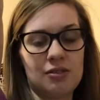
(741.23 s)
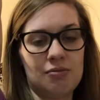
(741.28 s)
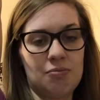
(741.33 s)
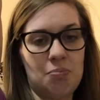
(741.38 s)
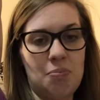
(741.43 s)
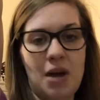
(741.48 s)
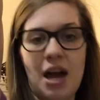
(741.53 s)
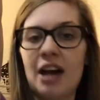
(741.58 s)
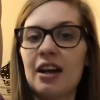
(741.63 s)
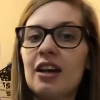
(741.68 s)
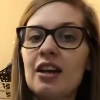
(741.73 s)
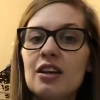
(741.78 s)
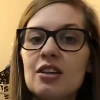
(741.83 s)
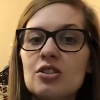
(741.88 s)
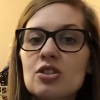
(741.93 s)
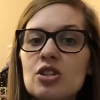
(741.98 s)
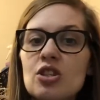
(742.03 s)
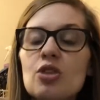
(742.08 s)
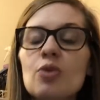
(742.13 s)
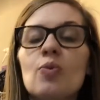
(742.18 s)
back
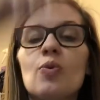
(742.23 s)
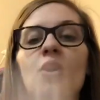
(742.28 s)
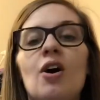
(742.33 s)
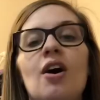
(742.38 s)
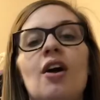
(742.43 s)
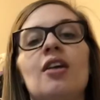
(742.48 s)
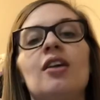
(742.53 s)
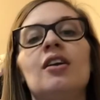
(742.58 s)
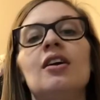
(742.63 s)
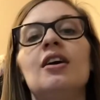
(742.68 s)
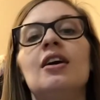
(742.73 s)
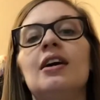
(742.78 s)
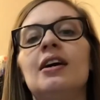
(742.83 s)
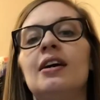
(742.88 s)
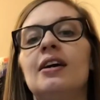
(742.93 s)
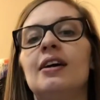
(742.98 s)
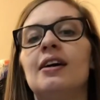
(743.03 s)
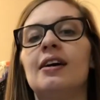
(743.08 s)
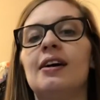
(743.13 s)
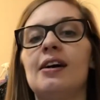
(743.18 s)
into the wall.
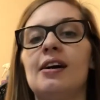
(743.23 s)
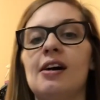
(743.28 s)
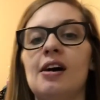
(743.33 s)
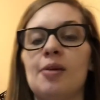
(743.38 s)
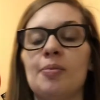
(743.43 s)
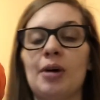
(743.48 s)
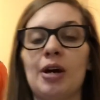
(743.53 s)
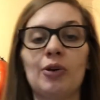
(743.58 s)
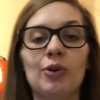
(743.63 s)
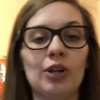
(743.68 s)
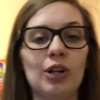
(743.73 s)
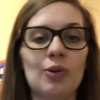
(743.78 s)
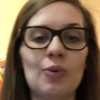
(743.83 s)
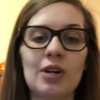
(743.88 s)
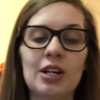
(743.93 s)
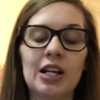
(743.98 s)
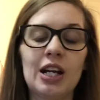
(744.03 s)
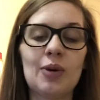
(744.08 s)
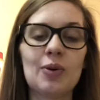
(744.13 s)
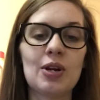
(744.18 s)
I really
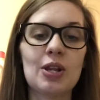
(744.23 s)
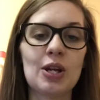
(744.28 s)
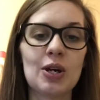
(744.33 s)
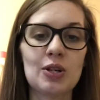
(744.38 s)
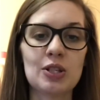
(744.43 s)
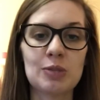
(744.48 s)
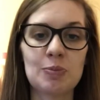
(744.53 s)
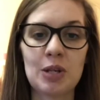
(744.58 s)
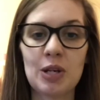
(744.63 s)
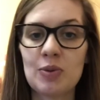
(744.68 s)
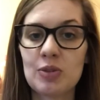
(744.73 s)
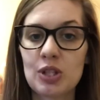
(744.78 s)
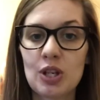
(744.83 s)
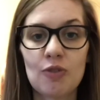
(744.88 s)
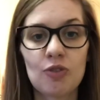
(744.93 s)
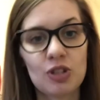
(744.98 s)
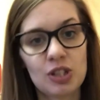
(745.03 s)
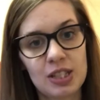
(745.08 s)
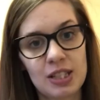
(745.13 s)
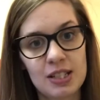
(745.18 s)
wanted to get one of those, but it was
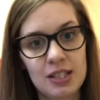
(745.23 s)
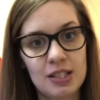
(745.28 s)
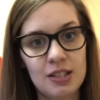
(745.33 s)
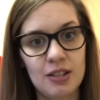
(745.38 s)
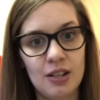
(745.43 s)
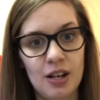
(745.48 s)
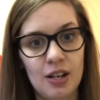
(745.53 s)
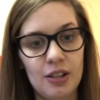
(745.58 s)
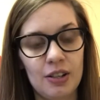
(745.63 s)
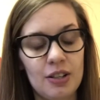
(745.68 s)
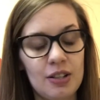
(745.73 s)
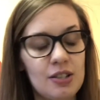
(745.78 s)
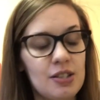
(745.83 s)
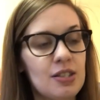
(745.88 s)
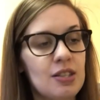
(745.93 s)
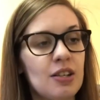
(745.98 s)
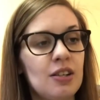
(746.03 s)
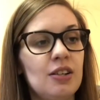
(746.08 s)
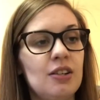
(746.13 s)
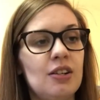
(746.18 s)
over
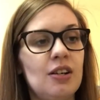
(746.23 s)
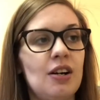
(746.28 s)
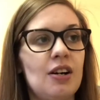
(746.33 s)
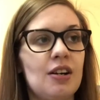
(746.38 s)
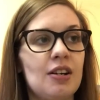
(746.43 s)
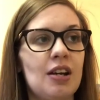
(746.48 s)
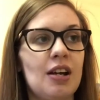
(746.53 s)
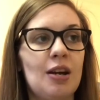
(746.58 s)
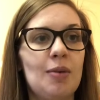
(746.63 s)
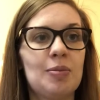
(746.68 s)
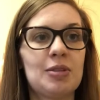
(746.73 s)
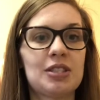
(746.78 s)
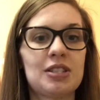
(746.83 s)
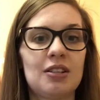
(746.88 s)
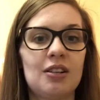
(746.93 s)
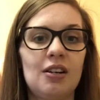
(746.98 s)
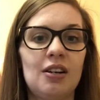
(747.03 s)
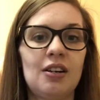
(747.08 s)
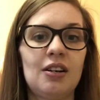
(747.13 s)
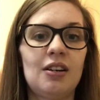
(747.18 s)
$60 on
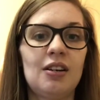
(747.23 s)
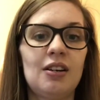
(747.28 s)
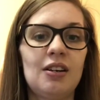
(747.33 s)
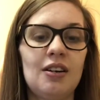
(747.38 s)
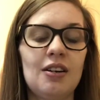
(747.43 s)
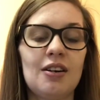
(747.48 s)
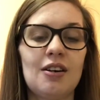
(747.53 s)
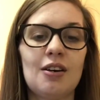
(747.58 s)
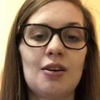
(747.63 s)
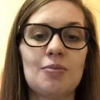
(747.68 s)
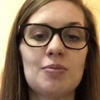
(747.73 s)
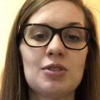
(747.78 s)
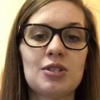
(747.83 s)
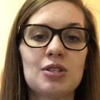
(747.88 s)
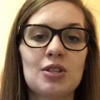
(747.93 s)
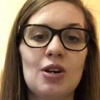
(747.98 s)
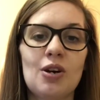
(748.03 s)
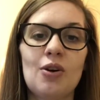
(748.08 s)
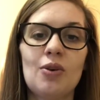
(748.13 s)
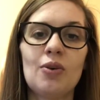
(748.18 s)
Amazon,
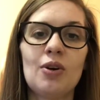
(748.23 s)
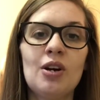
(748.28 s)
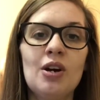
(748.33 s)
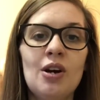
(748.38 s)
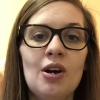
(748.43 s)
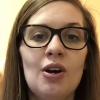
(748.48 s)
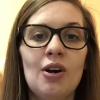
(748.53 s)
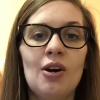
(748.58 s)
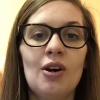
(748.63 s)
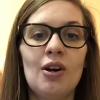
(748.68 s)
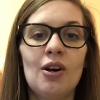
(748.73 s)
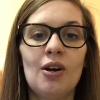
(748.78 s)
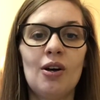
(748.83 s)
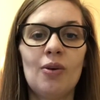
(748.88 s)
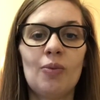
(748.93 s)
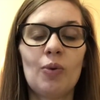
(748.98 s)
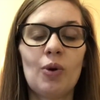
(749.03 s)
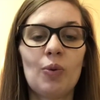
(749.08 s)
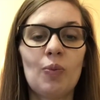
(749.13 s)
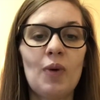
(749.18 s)
so
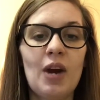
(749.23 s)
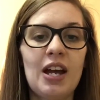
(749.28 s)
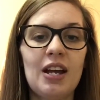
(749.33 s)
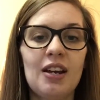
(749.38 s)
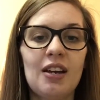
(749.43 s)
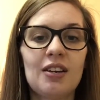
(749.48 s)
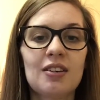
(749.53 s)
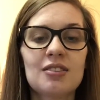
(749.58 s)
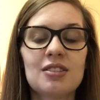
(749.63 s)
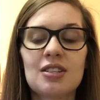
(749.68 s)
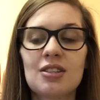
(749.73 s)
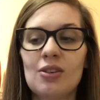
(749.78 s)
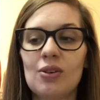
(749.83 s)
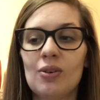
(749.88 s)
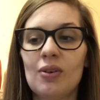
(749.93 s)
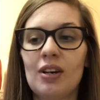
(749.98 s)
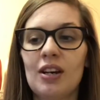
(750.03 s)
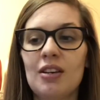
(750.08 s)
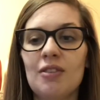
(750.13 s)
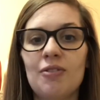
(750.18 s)
we're waiting
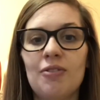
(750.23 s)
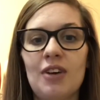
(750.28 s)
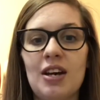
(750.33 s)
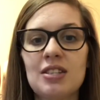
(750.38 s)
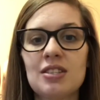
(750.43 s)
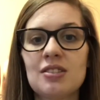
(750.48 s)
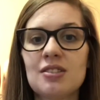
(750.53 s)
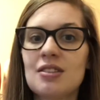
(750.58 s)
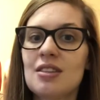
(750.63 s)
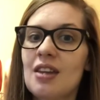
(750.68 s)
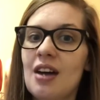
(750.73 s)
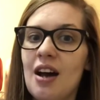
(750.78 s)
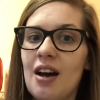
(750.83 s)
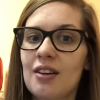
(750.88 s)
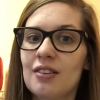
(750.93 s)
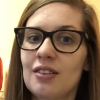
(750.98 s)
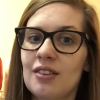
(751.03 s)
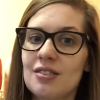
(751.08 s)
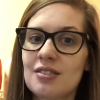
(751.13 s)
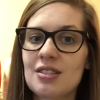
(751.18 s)
to invest in
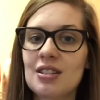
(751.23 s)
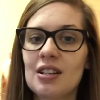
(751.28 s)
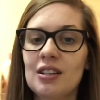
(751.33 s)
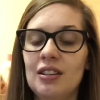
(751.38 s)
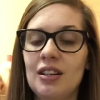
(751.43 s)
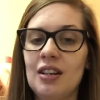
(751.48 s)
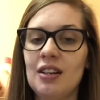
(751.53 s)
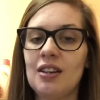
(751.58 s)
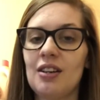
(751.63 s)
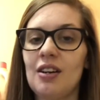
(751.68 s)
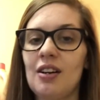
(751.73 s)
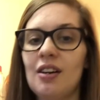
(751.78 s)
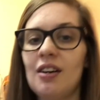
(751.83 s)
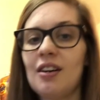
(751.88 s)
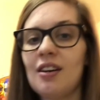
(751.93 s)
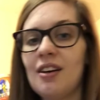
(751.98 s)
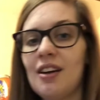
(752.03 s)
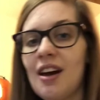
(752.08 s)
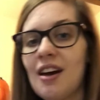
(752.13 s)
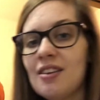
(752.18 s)
that until later.
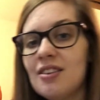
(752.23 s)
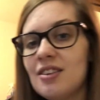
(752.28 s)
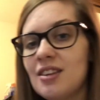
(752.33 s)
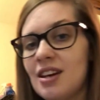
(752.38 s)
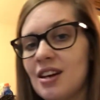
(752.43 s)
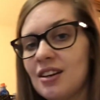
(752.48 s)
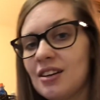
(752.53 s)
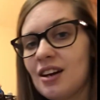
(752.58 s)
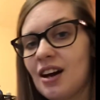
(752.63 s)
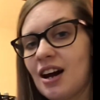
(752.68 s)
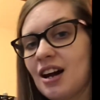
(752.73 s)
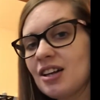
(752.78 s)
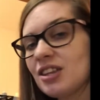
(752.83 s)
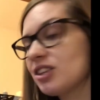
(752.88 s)
And then I